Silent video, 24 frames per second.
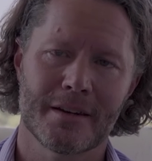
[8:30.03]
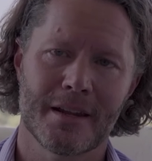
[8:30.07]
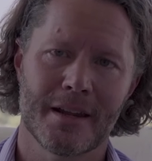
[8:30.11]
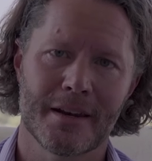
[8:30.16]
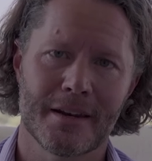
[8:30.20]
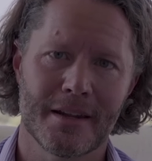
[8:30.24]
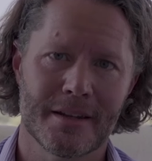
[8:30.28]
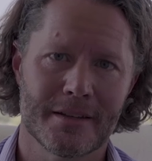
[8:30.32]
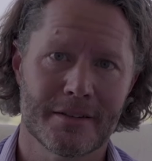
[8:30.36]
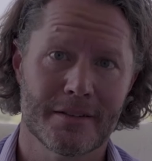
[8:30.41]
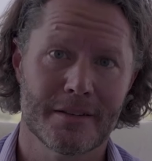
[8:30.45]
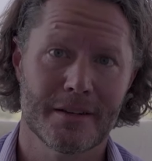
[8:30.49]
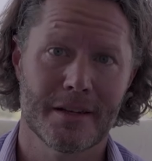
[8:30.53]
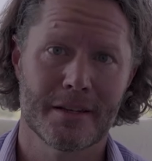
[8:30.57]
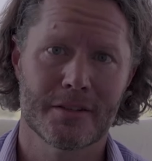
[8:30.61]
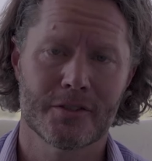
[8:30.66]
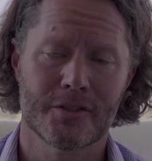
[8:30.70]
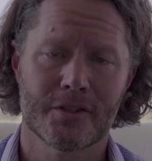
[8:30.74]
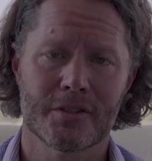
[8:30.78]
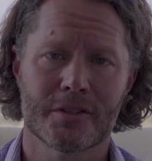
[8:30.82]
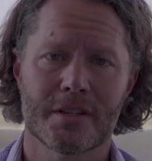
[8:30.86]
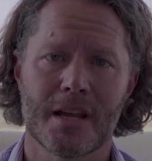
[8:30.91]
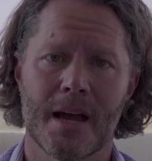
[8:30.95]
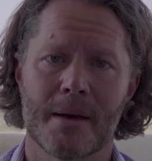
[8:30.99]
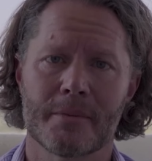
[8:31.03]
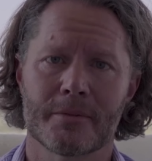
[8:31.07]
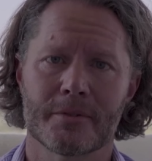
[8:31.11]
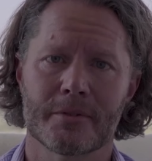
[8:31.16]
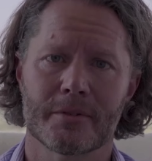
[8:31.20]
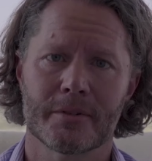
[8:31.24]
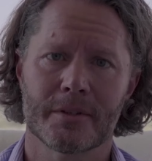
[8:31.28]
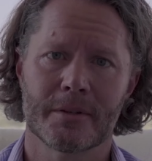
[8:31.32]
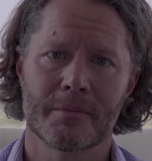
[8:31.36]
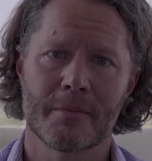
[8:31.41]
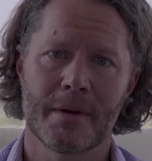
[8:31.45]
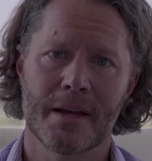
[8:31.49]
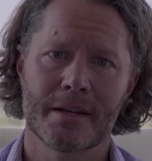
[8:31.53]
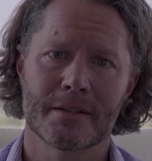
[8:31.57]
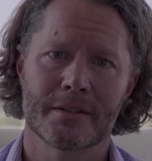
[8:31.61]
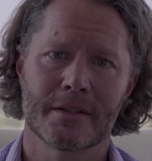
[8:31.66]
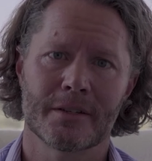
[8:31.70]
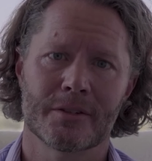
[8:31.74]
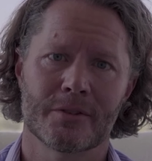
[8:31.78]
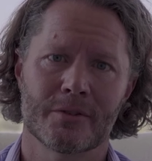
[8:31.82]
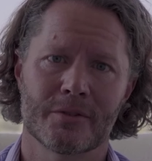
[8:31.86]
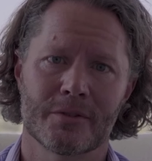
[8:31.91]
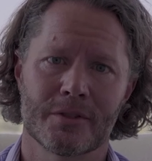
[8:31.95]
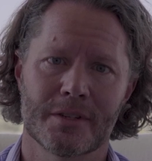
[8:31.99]
And it's just absolutely
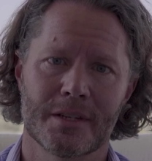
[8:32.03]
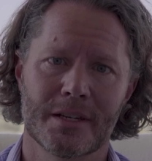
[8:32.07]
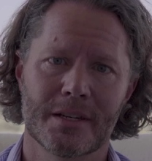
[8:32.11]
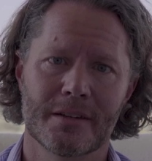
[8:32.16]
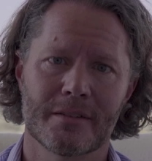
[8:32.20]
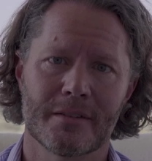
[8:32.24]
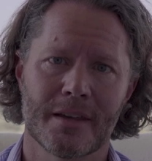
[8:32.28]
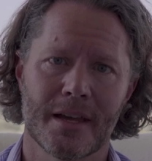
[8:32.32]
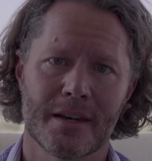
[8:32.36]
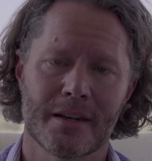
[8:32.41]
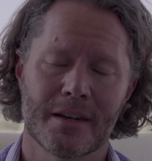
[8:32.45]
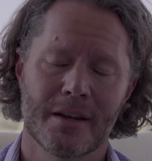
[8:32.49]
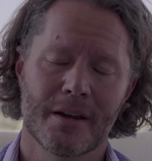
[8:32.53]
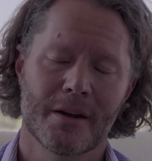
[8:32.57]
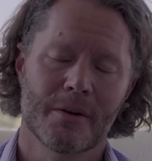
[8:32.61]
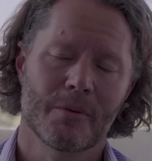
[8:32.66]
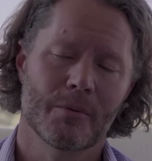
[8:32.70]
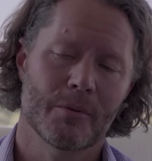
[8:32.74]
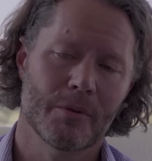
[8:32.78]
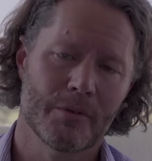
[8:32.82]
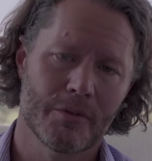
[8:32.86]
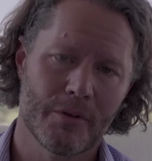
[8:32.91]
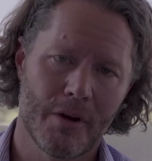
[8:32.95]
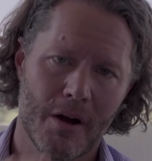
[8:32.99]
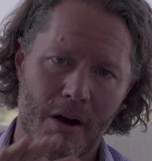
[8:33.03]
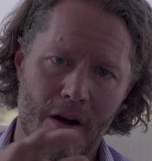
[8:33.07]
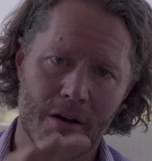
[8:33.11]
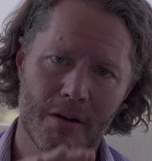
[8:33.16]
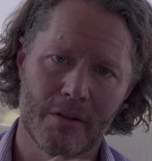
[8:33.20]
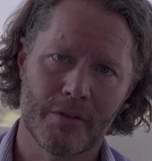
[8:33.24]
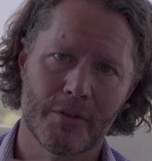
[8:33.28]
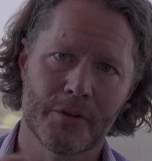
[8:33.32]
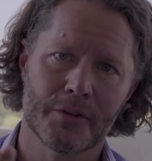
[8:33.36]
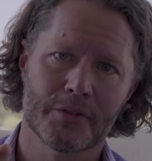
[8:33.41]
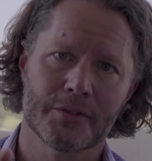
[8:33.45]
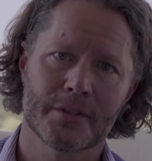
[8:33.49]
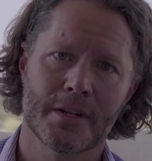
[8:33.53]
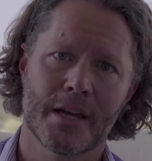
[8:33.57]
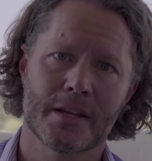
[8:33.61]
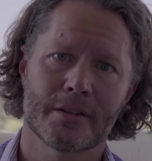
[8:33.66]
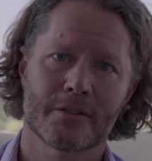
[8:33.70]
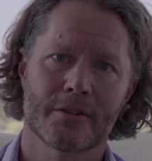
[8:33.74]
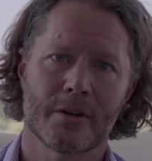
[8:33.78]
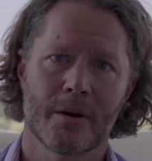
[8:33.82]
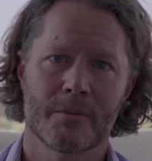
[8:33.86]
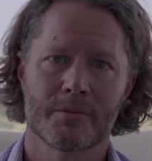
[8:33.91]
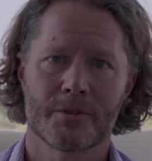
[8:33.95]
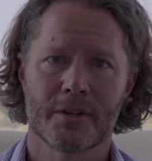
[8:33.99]
amazing to see that with all of those
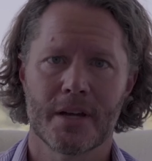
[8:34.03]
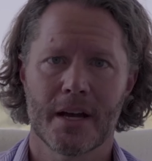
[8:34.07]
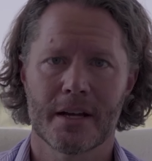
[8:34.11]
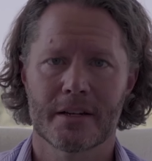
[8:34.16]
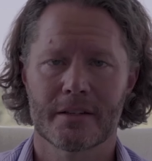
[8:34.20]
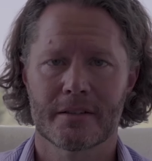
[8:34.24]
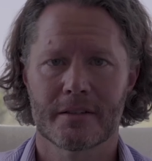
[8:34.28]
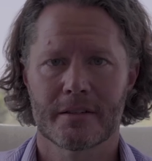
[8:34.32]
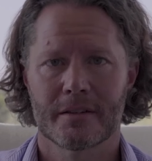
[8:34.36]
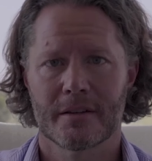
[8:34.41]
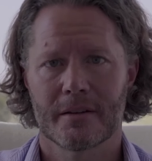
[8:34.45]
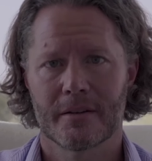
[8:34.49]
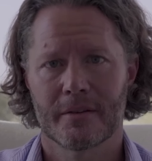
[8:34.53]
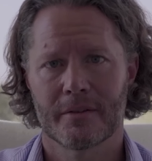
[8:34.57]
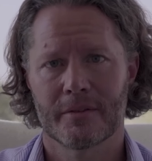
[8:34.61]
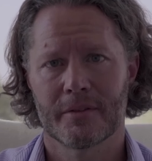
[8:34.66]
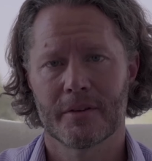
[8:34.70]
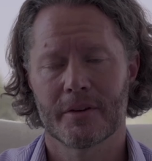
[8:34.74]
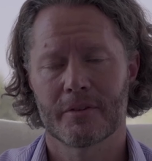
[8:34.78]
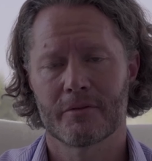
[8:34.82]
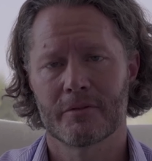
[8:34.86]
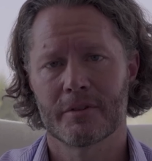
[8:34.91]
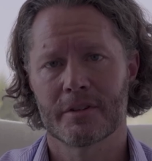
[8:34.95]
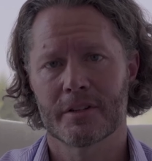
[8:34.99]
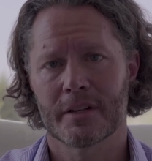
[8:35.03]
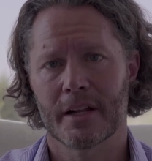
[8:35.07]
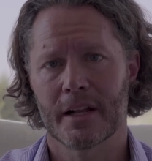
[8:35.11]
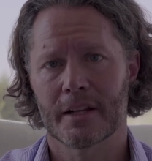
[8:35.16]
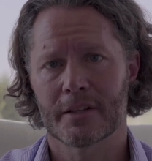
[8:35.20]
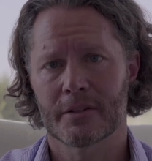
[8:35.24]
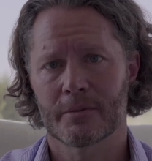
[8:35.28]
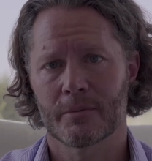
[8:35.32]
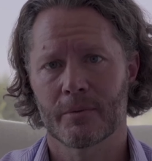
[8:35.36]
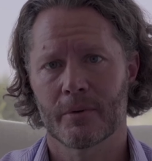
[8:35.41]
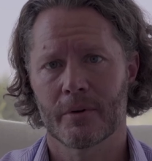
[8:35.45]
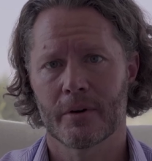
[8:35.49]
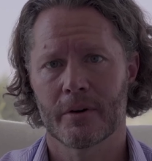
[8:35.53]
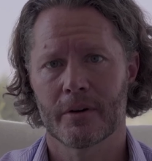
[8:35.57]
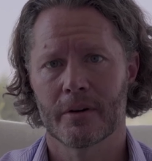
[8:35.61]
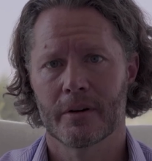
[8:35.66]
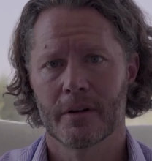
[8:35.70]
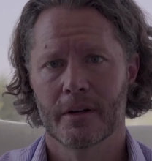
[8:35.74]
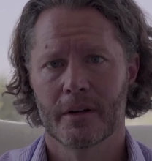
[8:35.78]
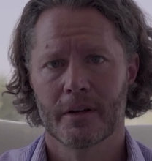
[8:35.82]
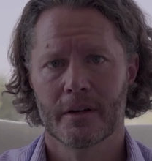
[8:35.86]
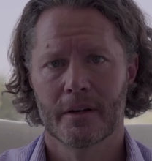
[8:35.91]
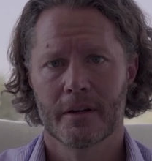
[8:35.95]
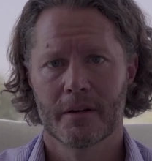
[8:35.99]
test objects, the results were
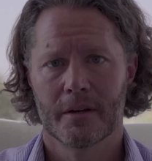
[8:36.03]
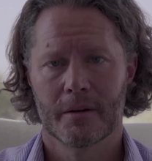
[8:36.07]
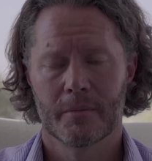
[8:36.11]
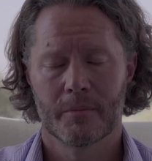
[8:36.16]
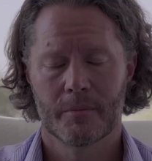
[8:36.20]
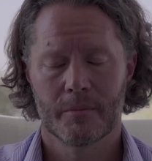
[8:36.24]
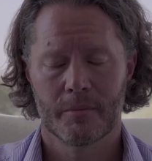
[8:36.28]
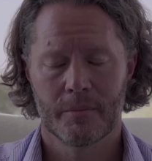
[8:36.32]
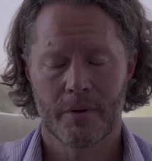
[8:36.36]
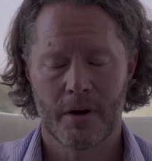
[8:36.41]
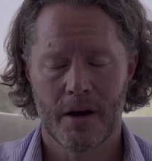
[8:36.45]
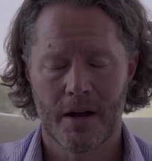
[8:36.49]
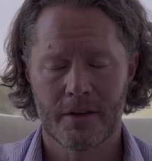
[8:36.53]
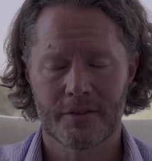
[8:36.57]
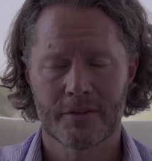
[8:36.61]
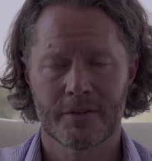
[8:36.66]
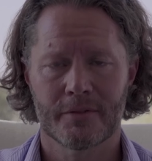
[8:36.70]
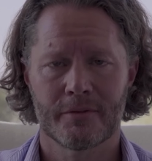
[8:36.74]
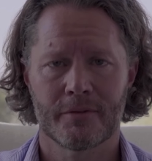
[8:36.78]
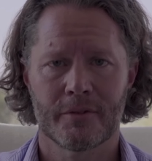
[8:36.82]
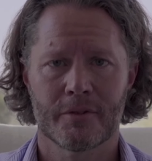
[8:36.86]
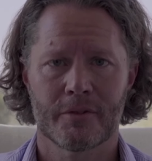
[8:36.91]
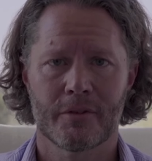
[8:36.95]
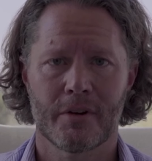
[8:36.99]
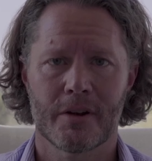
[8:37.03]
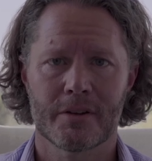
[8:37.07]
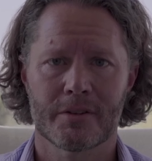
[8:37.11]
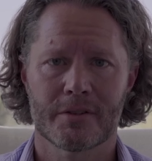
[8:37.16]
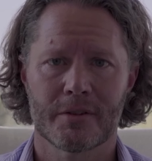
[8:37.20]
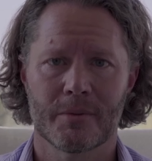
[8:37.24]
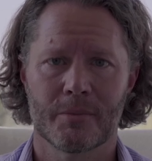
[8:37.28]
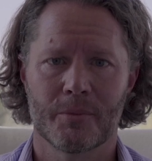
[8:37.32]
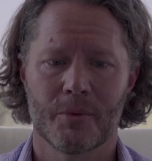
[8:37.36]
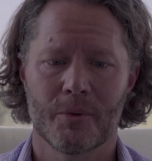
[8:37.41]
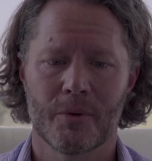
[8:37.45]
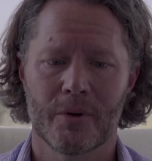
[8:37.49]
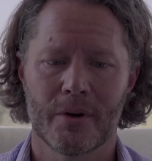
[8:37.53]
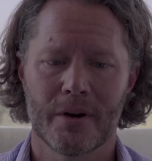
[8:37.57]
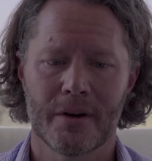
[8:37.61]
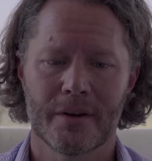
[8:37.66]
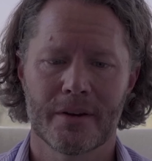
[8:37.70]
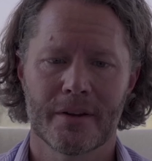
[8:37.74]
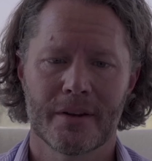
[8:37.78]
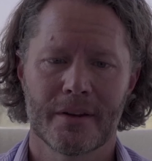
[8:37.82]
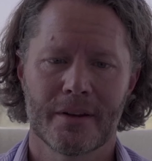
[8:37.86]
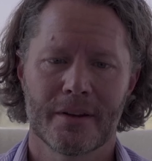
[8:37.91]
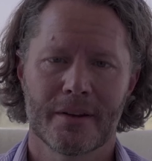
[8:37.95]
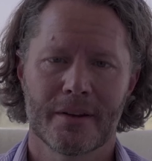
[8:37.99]
positive across the board.